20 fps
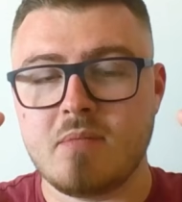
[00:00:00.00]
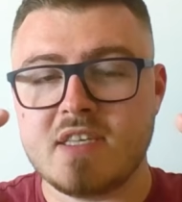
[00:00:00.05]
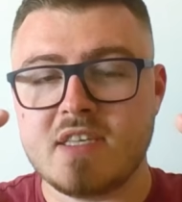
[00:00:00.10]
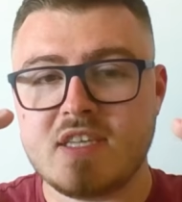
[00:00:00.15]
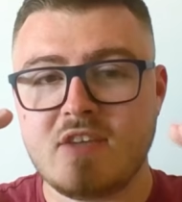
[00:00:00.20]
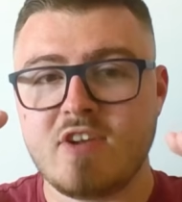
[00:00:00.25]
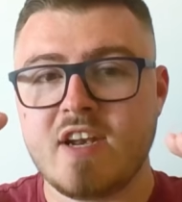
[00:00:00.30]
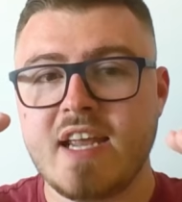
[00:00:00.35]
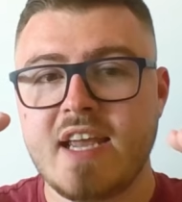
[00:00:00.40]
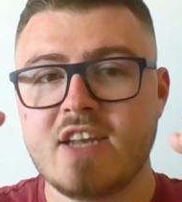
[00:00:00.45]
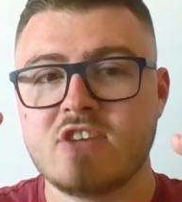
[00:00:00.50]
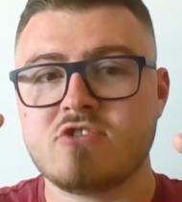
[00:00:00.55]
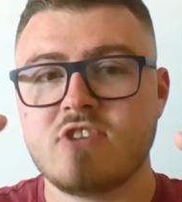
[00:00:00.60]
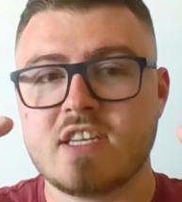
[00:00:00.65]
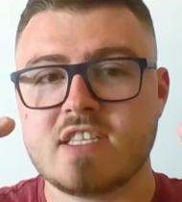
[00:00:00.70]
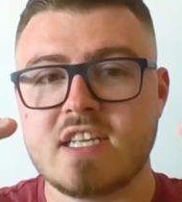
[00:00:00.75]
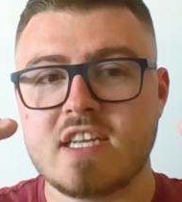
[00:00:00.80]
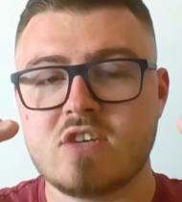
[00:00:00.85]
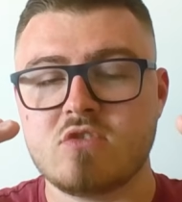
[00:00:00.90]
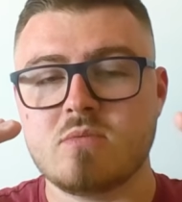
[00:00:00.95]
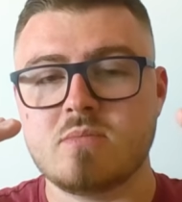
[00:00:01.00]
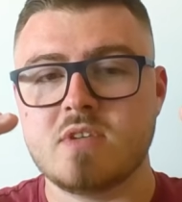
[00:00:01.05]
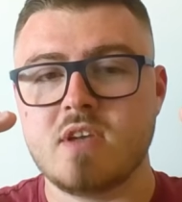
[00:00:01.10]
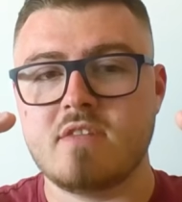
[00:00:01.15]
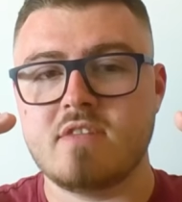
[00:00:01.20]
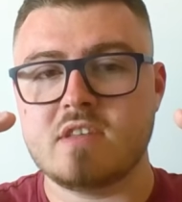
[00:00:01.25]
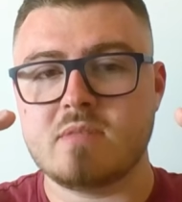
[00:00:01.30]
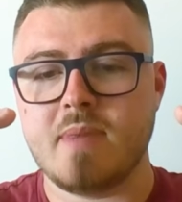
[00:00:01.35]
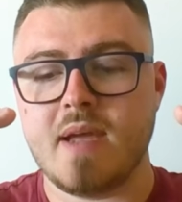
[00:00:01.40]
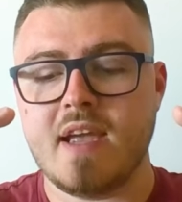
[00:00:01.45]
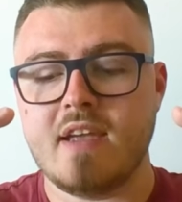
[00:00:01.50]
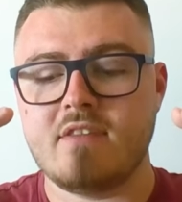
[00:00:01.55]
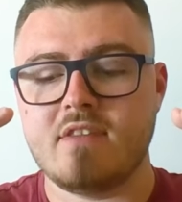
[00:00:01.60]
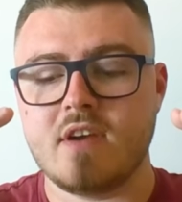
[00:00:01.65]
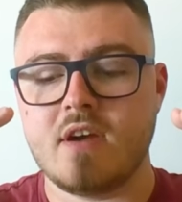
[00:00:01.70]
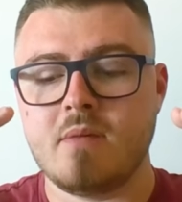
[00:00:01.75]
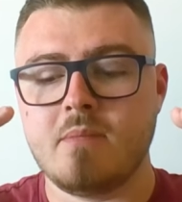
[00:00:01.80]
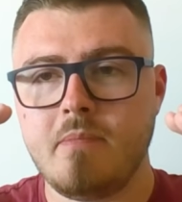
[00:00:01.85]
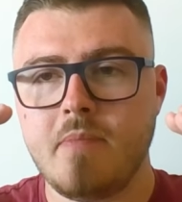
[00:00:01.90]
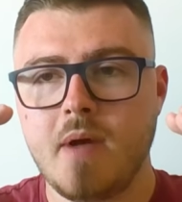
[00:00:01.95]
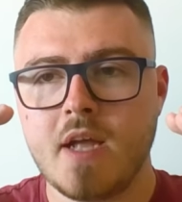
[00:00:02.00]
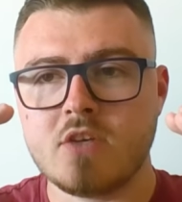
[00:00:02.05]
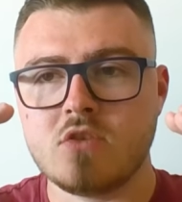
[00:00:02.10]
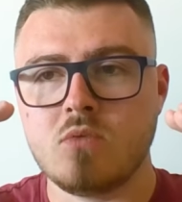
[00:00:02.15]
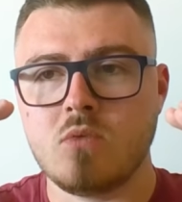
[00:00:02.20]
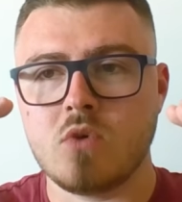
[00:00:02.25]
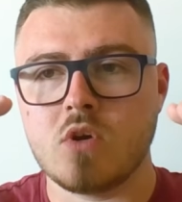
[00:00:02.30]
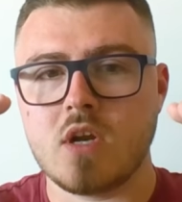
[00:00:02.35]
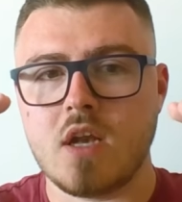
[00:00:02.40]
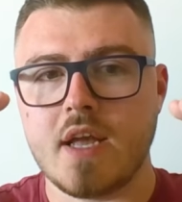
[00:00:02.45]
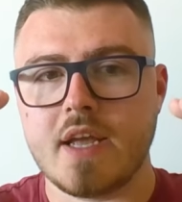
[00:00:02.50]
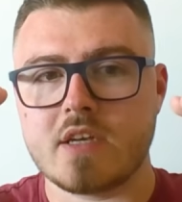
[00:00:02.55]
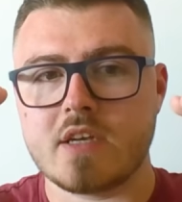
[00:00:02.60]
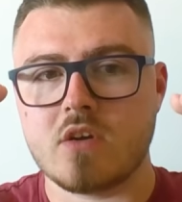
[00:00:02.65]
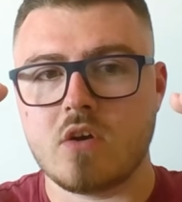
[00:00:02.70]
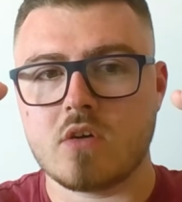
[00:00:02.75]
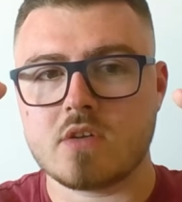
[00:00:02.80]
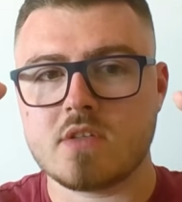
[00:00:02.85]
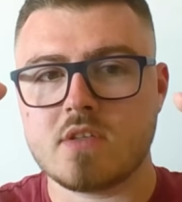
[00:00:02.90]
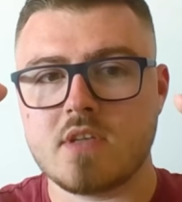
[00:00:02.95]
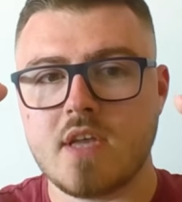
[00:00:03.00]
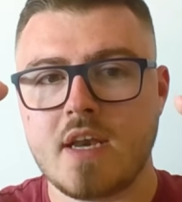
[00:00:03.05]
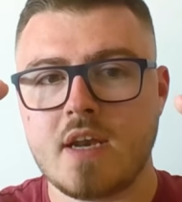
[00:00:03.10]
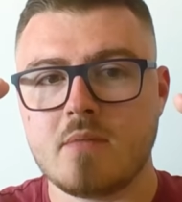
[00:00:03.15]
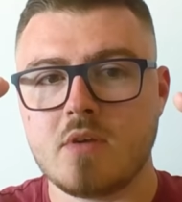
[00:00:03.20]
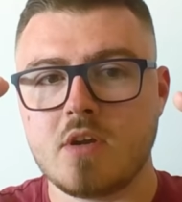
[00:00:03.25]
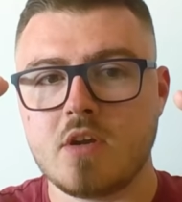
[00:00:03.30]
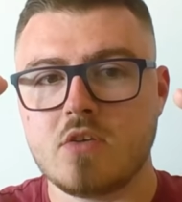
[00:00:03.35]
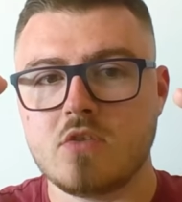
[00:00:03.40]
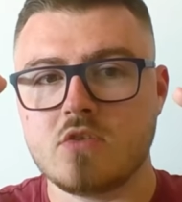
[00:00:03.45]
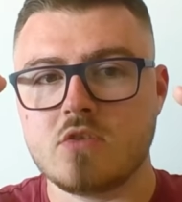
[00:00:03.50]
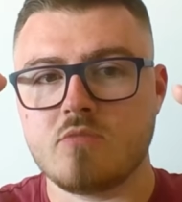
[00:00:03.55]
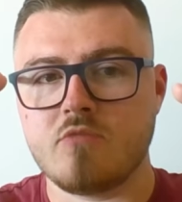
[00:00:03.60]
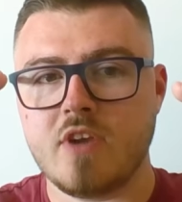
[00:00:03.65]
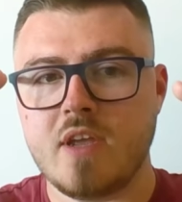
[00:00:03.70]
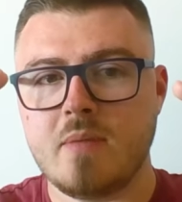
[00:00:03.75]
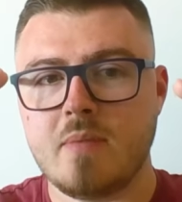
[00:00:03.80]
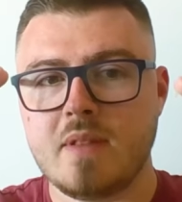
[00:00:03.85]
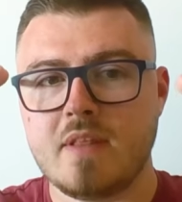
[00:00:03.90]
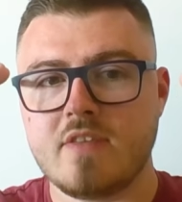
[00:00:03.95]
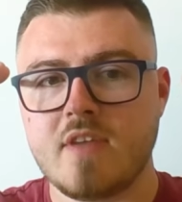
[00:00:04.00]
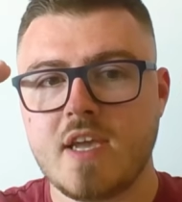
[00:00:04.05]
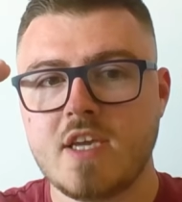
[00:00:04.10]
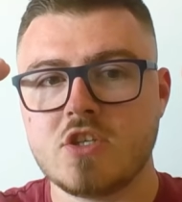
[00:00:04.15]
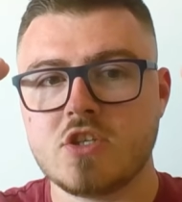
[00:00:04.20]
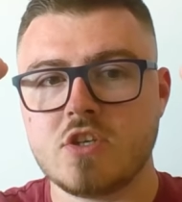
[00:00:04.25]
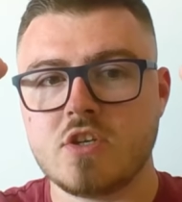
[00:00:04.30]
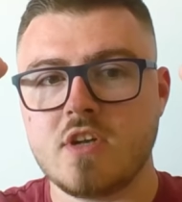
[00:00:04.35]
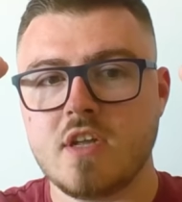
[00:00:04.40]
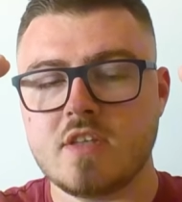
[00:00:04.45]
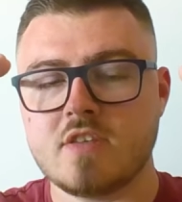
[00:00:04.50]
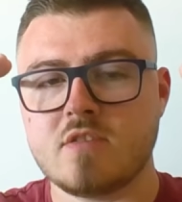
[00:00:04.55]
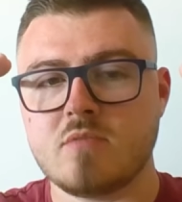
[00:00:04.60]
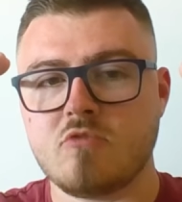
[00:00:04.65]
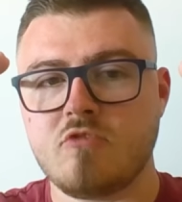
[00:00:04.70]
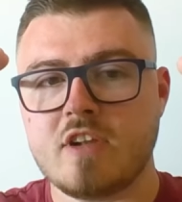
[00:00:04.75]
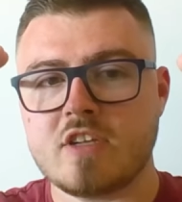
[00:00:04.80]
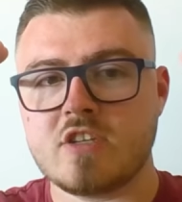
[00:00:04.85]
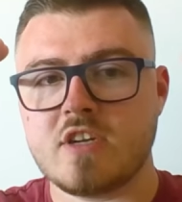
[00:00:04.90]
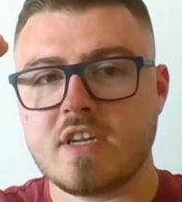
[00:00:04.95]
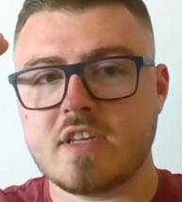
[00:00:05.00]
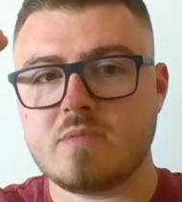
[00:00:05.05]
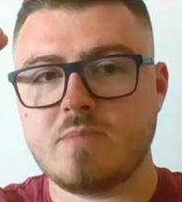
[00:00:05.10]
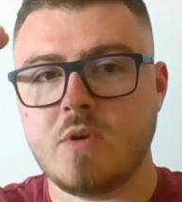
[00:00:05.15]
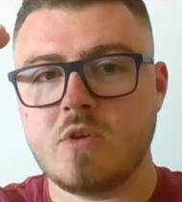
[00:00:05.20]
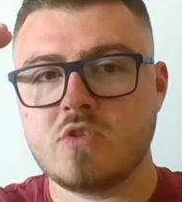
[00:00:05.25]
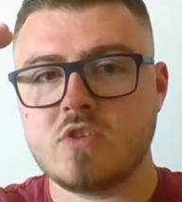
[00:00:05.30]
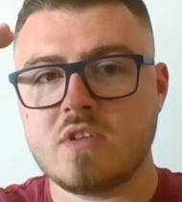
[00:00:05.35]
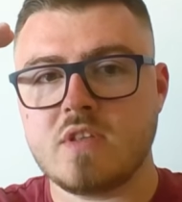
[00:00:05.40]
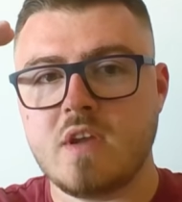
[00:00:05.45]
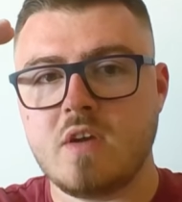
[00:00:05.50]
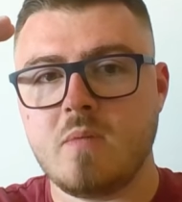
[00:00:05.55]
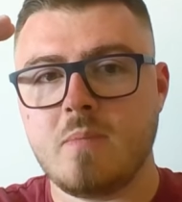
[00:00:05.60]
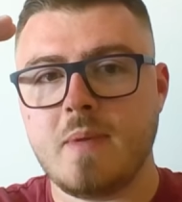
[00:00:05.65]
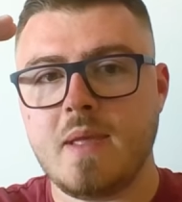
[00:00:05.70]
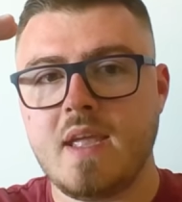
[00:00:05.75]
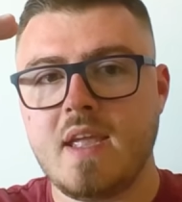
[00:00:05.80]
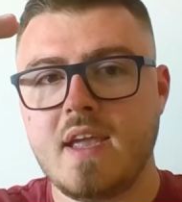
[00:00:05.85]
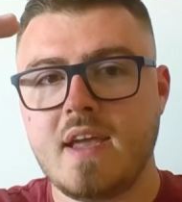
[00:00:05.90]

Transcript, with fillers: It's really interesting to observe this behavior, but I do want to like dogs and I'm gonna do some rehabilitation and some gradual exposure therapy